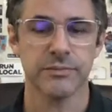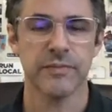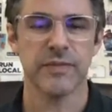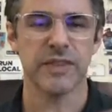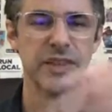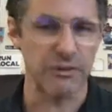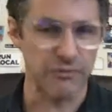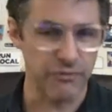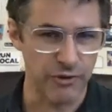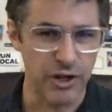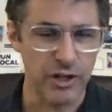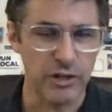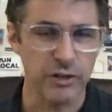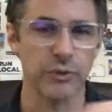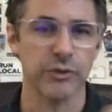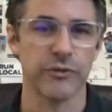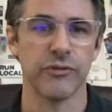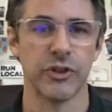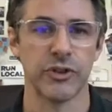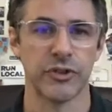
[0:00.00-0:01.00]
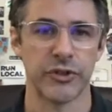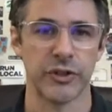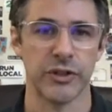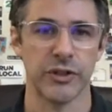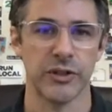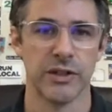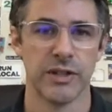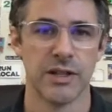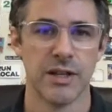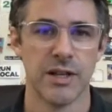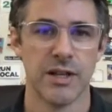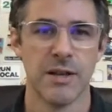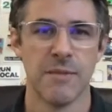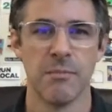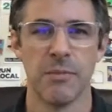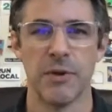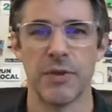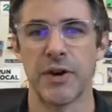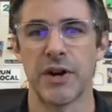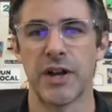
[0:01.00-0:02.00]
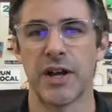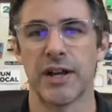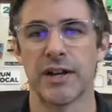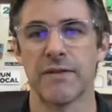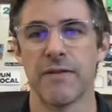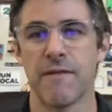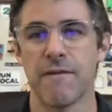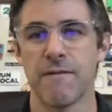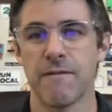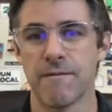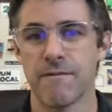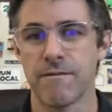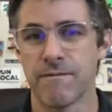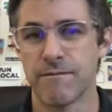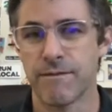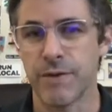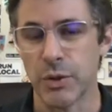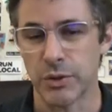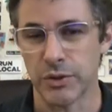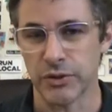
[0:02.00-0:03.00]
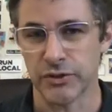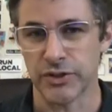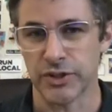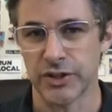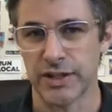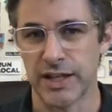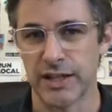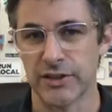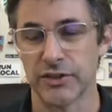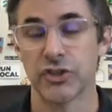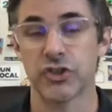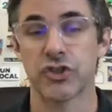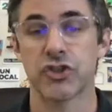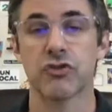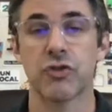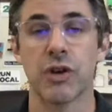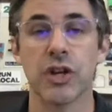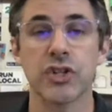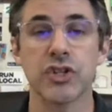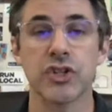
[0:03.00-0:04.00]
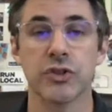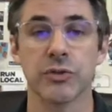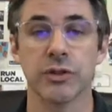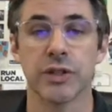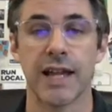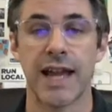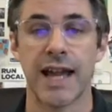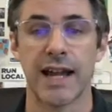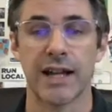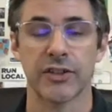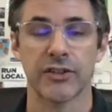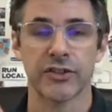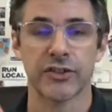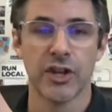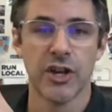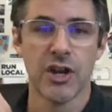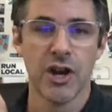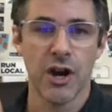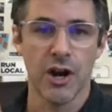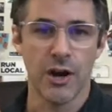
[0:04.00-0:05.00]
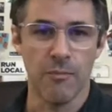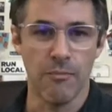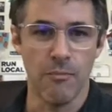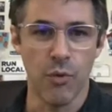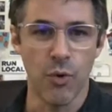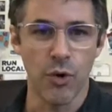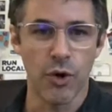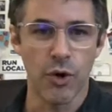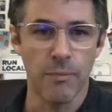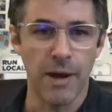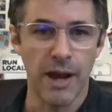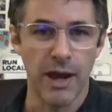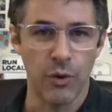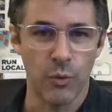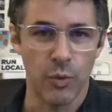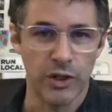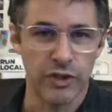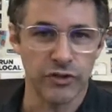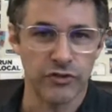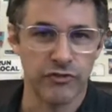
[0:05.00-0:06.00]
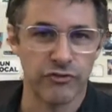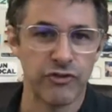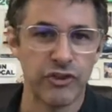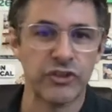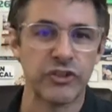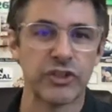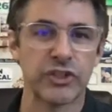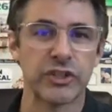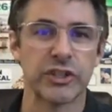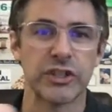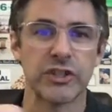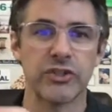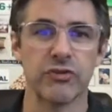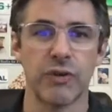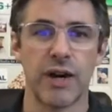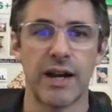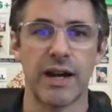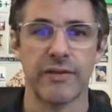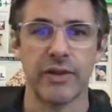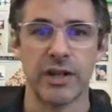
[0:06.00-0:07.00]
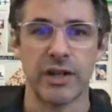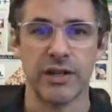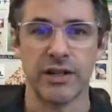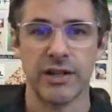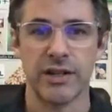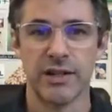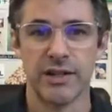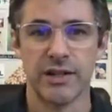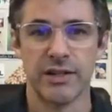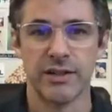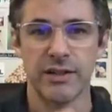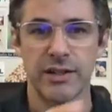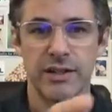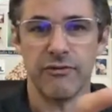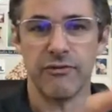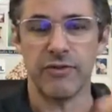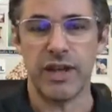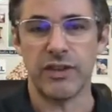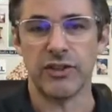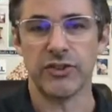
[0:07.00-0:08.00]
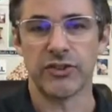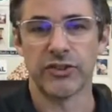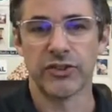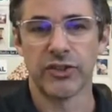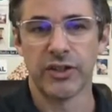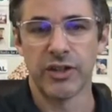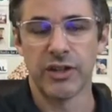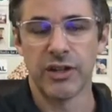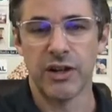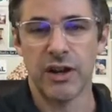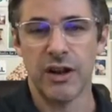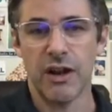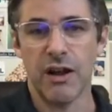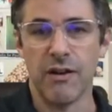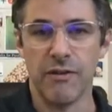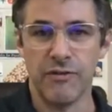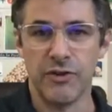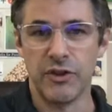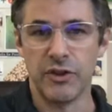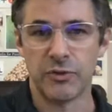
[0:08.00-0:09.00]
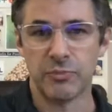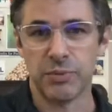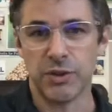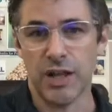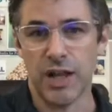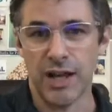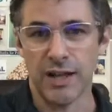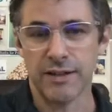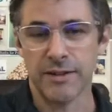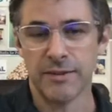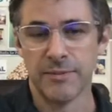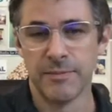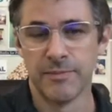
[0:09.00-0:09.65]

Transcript: They follow the physical, but they're not focused on that. The structural acts are more about what is physically driving the events of this plot.